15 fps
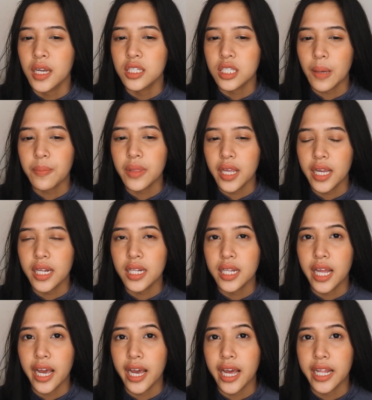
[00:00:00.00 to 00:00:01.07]
something
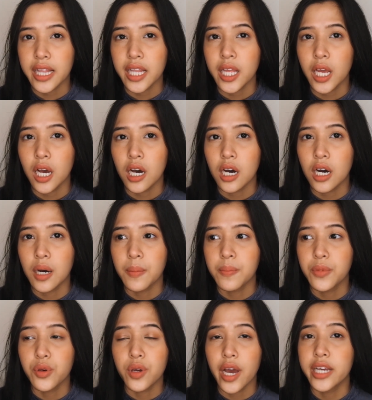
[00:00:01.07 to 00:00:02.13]
that
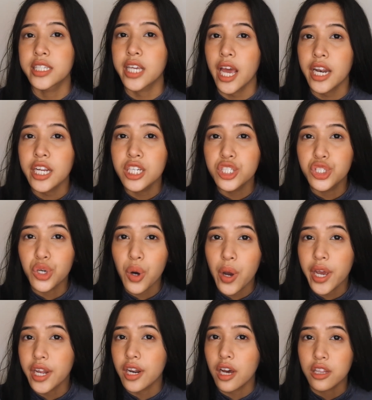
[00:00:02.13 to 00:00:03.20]
you guys can enjoy
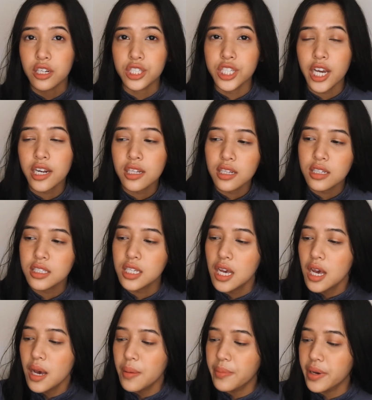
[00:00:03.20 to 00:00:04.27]
in other channels.
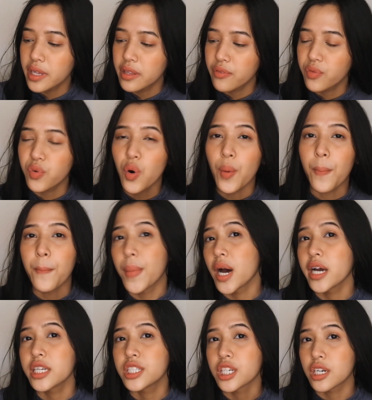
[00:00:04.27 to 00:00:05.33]
But for
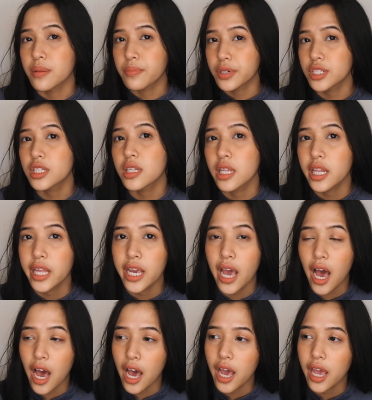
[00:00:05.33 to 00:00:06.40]
my channel personally,
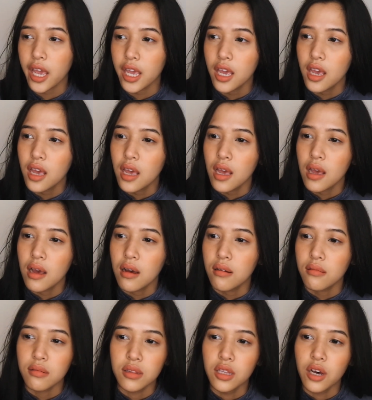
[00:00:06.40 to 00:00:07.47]
I
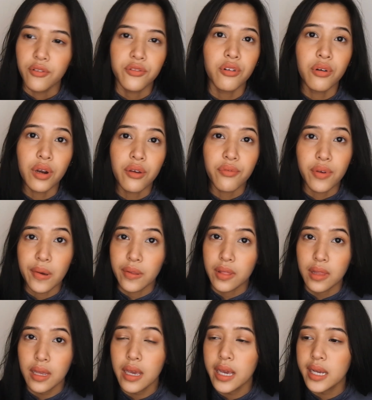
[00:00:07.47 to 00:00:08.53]
love to review
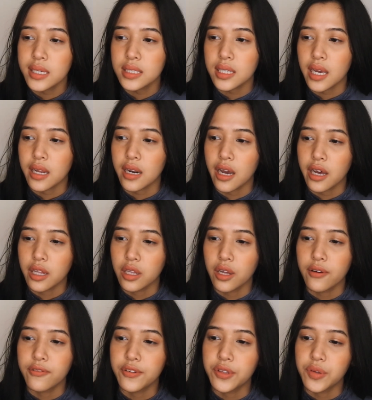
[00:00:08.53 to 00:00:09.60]
things, and I
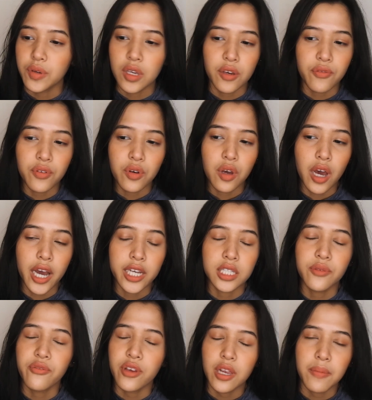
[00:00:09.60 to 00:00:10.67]
love to give you guys
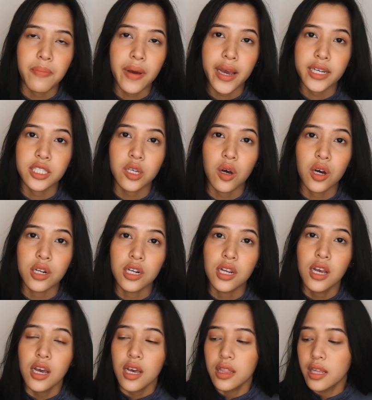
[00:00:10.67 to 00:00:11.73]
feedbacks on
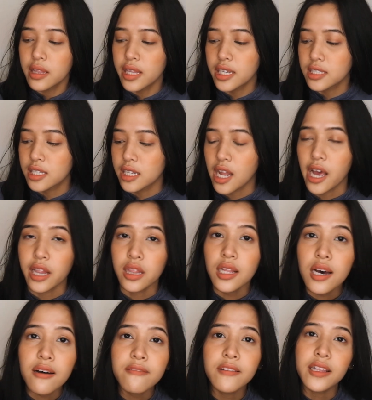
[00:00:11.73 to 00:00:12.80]
the things that I
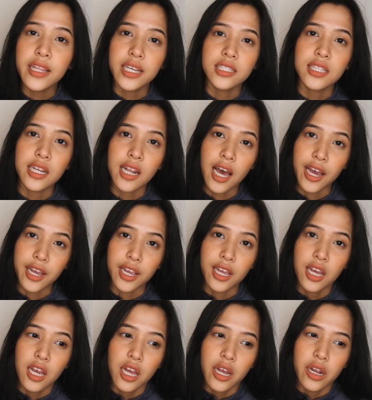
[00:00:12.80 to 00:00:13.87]
love, the things that I
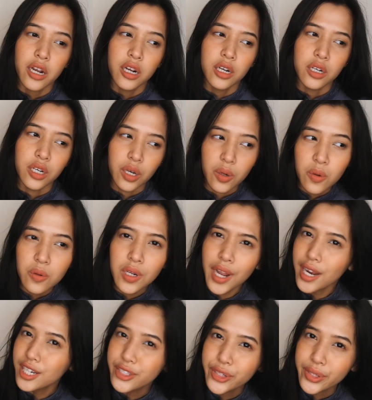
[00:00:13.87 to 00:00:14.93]
don't
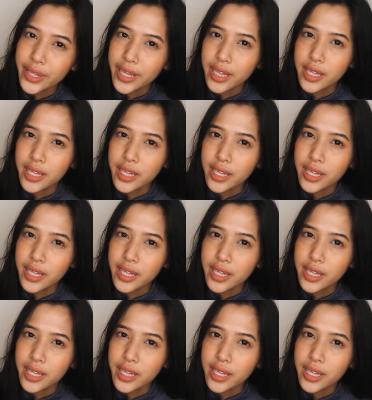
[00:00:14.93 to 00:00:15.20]
actually